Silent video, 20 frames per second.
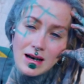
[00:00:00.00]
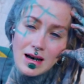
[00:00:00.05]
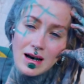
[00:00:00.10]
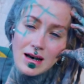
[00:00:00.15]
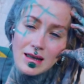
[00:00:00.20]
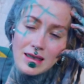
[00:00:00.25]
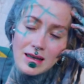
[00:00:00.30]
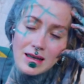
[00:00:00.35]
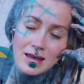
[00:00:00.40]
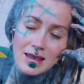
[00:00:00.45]

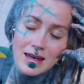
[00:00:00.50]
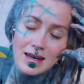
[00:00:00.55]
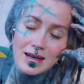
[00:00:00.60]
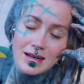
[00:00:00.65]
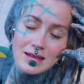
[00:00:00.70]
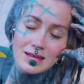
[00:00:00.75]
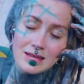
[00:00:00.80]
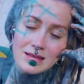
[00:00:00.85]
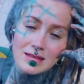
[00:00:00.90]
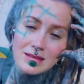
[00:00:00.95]
other
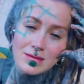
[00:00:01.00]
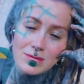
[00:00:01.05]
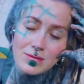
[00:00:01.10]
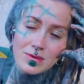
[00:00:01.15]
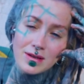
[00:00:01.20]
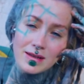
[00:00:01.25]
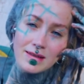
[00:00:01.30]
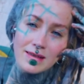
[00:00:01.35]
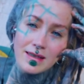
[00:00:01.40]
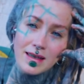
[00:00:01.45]
than
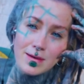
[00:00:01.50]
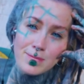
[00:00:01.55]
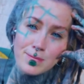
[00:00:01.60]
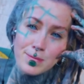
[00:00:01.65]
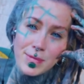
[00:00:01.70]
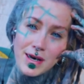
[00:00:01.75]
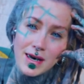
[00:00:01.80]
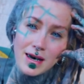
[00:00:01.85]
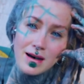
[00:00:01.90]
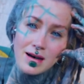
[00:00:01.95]
with their
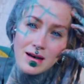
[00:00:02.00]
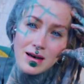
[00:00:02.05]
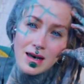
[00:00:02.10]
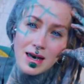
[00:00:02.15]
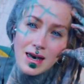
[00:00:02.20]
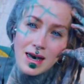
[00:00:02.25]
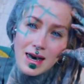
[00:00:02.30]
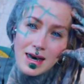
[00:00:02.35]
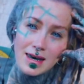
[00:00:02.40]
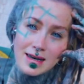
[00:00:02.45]
bare
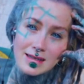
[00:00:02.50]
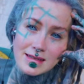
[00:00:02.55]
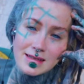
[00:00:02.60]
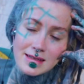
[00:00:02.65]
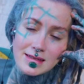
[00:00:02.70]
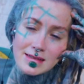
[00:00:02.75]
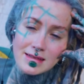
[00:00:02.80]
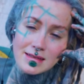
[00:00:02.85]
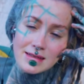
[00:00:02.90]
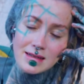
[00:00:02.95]

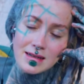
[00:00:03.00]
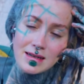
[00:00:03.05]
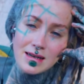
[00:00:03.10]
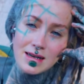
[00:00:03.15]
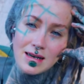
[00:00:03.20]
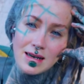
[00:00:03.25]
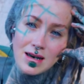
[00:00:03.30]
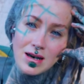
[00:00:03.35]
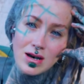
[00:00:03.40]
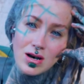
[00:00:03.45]
hands,
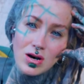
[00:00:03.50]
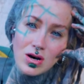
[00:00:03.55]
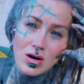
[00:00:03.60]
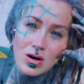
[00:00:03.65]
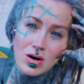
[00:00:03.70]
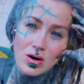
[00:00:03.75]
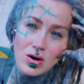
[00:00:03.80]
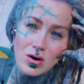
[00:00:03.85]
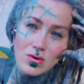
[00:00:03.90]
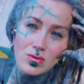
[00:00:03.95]

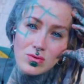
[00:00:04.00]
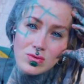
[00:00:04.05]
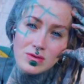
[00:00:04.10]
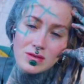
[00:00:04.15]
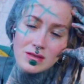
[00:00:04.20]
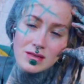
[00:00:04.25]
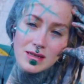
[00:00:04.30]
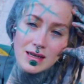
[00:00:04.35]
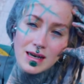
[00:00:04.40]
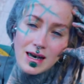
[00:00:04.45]

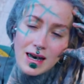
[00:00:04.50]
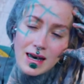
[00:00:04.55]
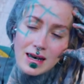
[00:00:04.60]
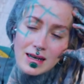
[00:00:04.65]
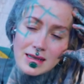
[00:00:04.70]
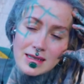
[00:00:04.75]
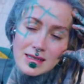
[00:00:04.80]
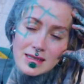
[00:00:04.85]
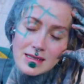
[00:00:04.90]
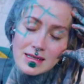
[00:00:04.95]
old
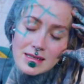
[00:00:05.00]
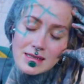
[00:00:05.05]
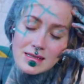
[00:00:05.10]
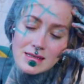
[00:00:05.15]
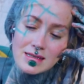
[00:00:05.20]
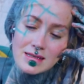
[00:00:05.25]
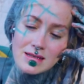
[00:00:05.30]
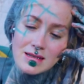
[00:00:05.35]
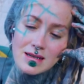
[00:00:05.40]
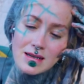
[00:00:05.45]
cans
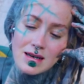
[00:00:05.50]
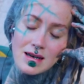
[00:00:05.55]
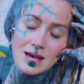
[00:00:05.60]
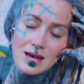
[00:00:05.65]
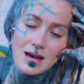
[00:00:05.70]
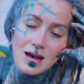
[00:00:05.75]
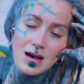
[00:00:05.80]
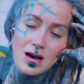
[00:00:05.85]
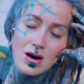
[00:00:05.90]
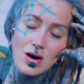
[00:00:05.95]

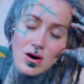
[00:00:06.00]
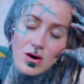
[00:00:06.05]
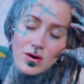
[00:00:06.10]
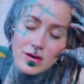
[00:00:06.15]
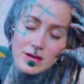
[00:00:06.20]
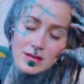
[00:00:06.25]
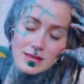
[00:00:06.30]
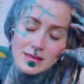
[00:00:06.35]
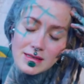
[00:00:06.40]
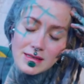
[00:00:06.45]

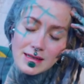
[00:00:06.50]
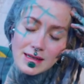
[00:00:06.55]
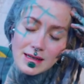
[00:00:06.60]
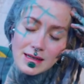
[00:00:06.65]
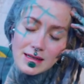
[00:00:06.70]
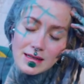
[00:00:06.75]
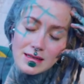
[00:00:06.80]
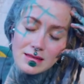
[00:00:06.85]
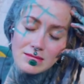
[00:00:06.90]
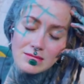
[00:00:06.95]
on a
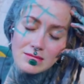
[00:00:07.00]
stick